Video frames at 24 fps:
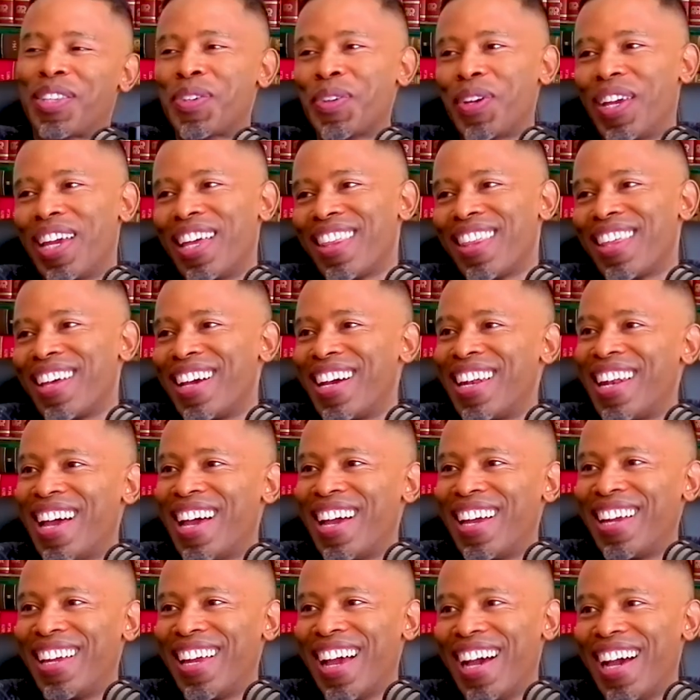it together and
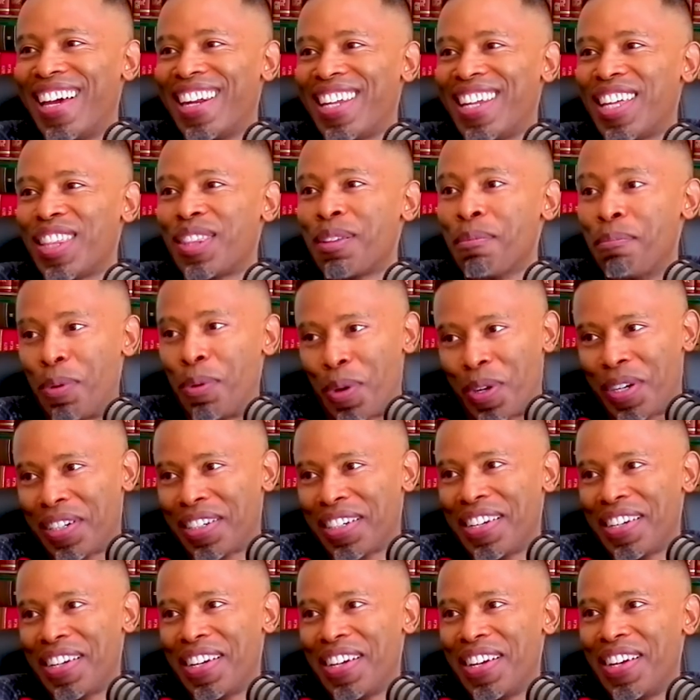I, I read the
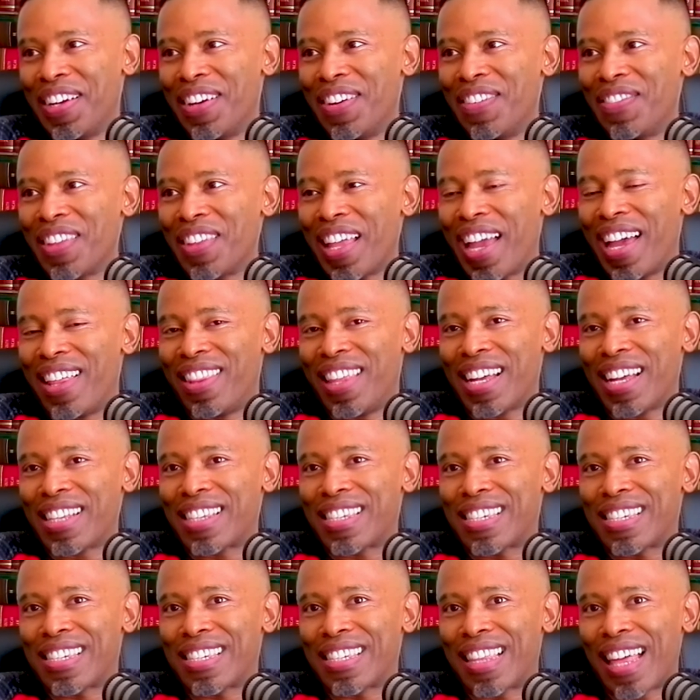book. And
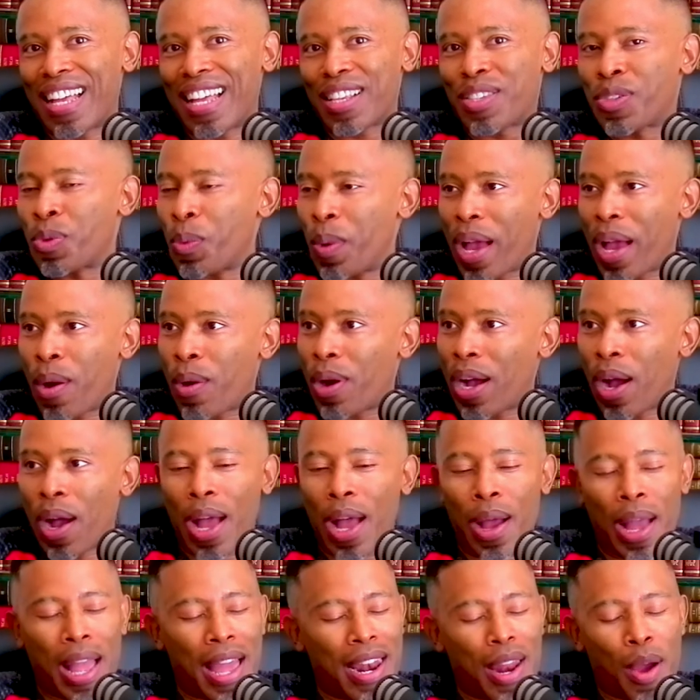that's that's where
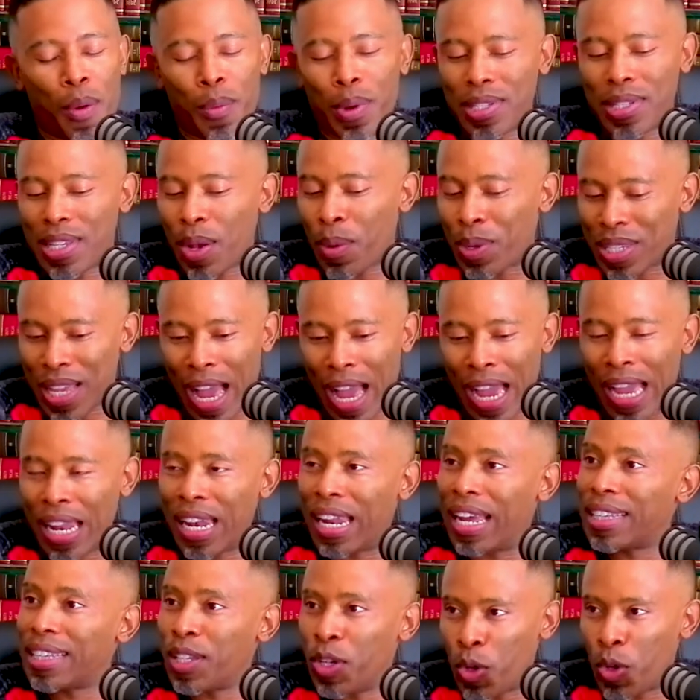I, and I was I was
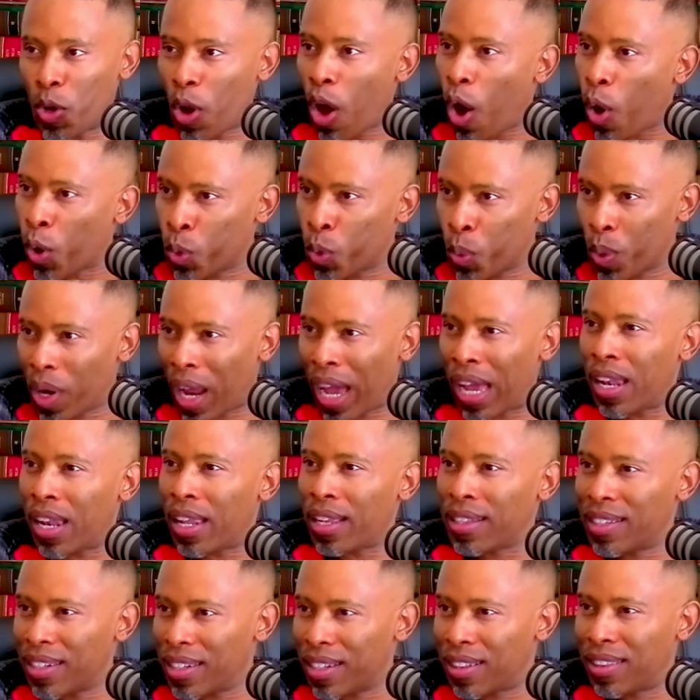highlighting. You know how you would
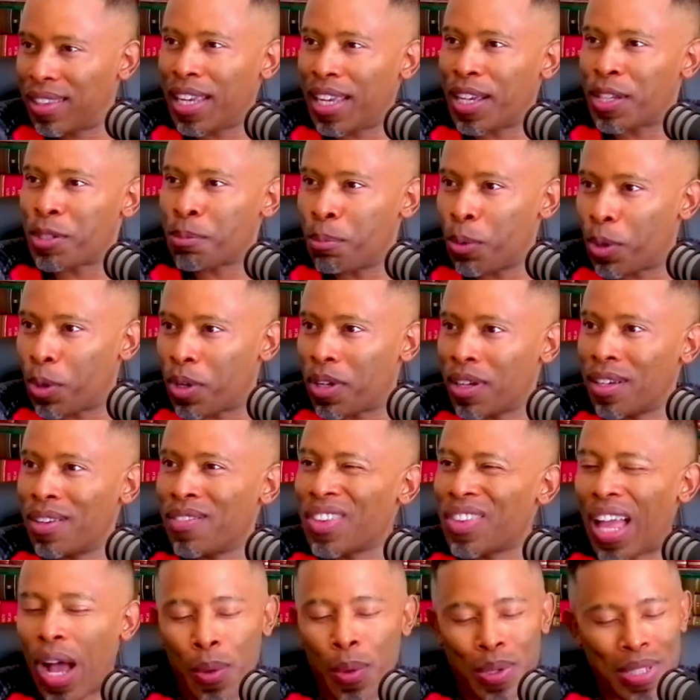highlight in a textbook.
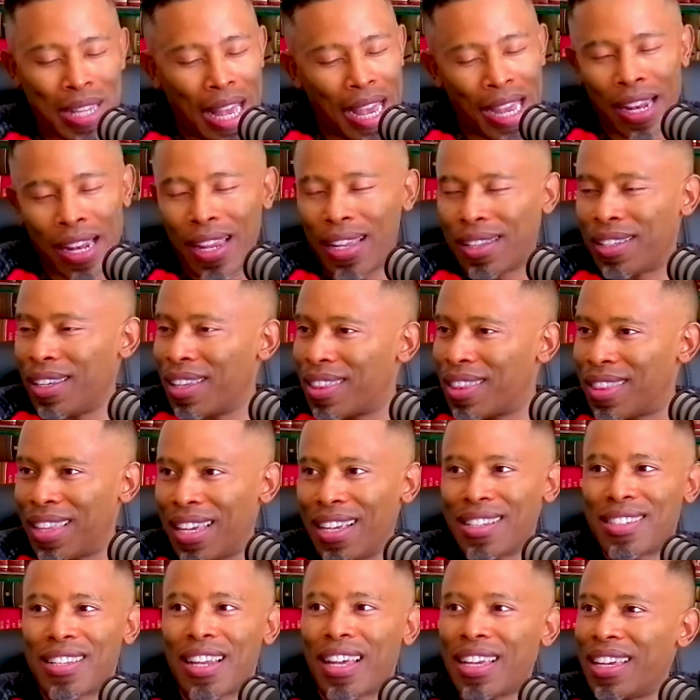Yeah. I was highlighting
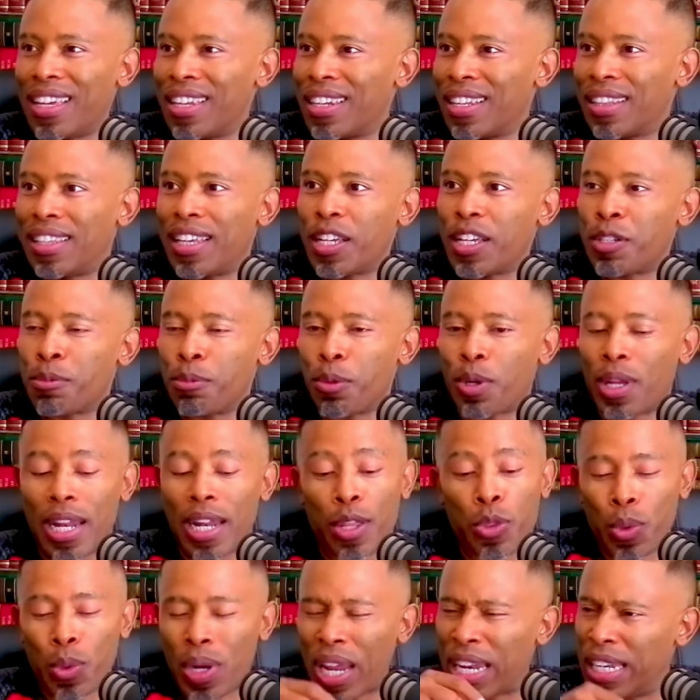things like in a textbook, and
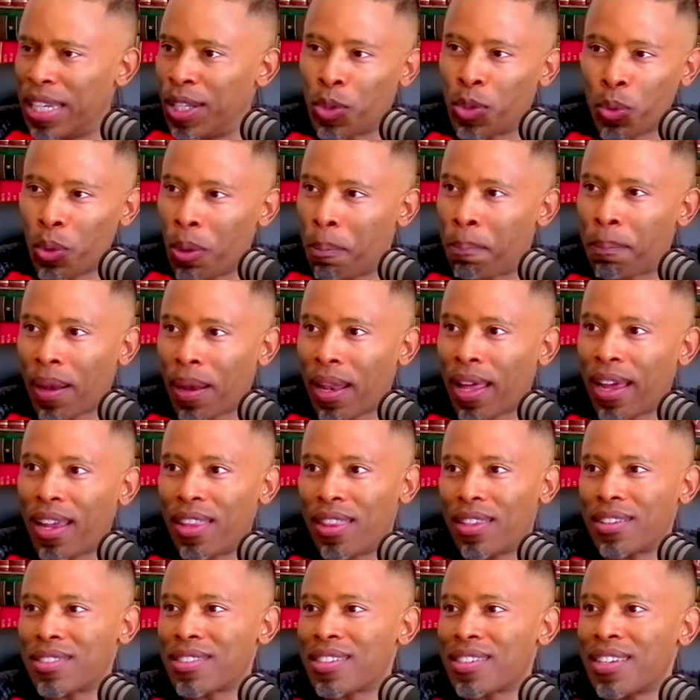I thought I need to apply
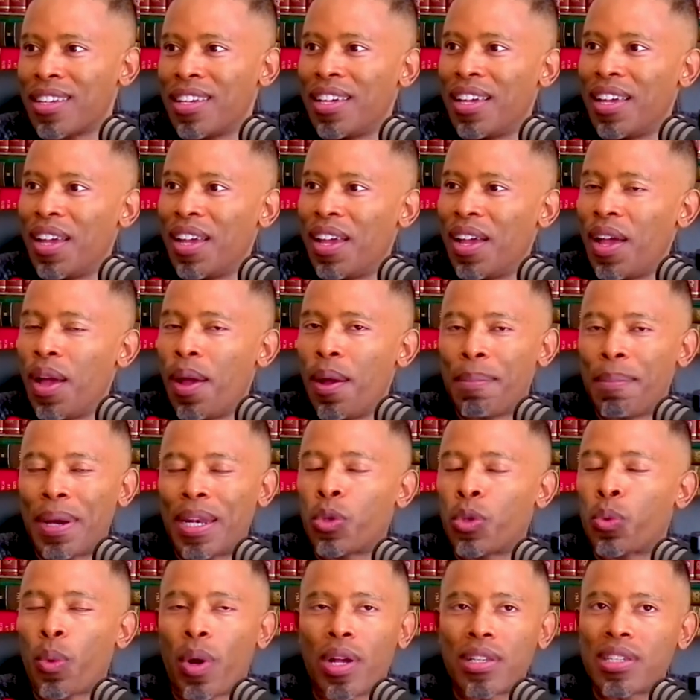this. But
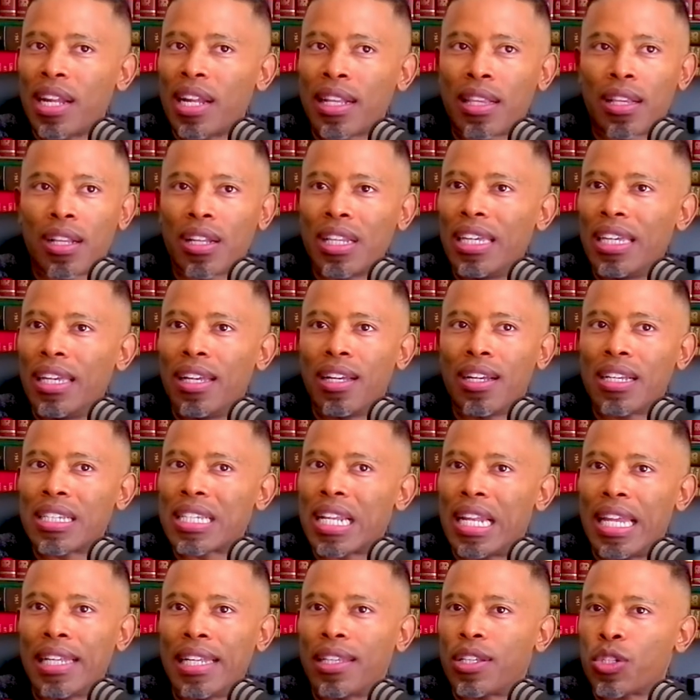it wasn't until years
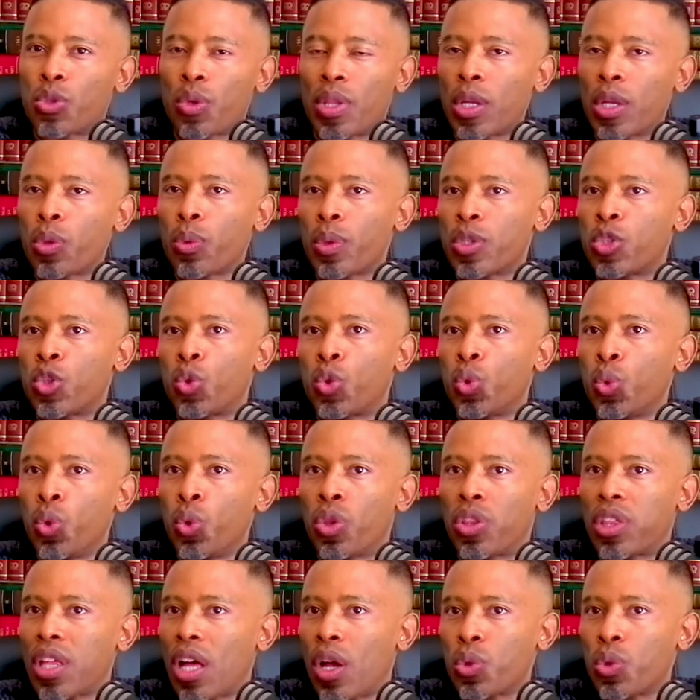later, so that was
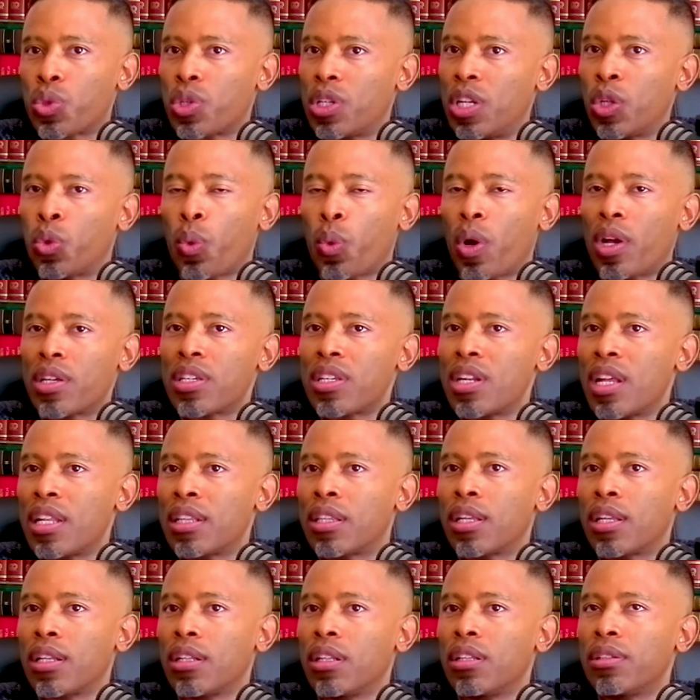2000, it wasn't
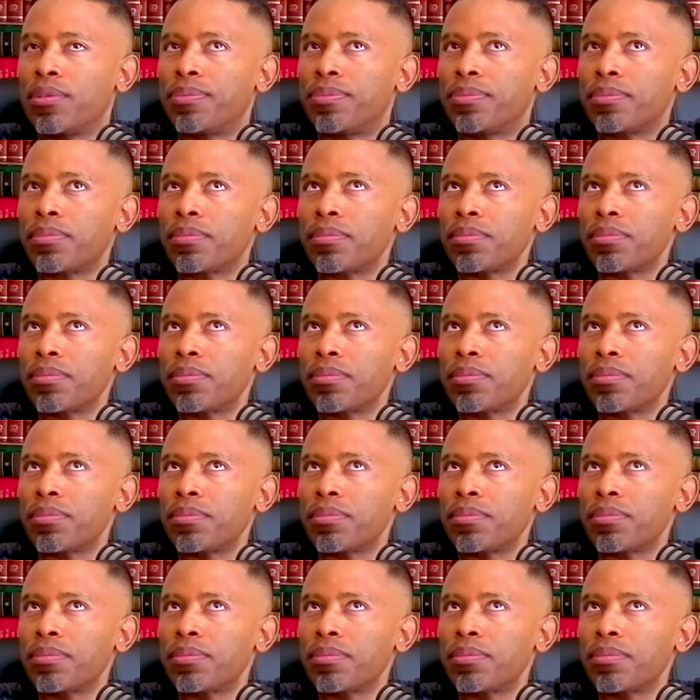until